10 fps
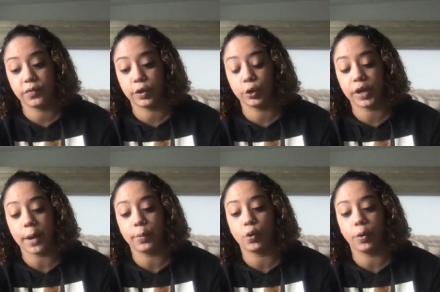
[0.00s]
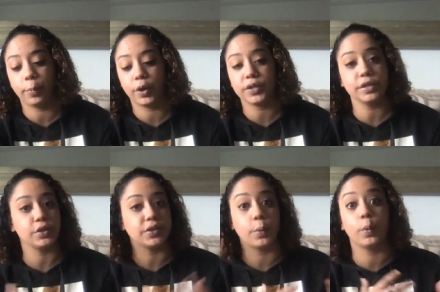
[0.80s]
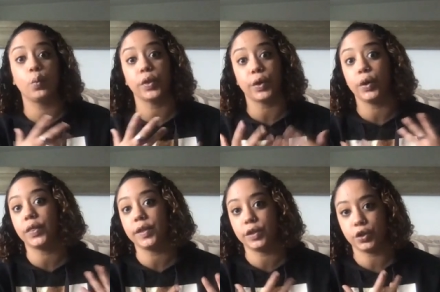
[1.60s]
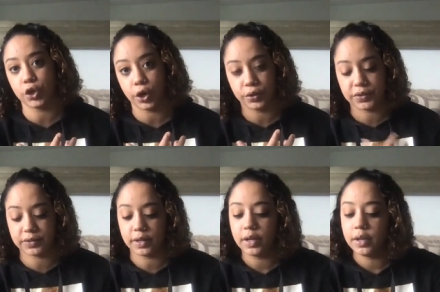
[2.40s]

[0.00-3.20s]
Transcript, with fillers: Virgo, or Capricorn person, or someone with Earth in their charts.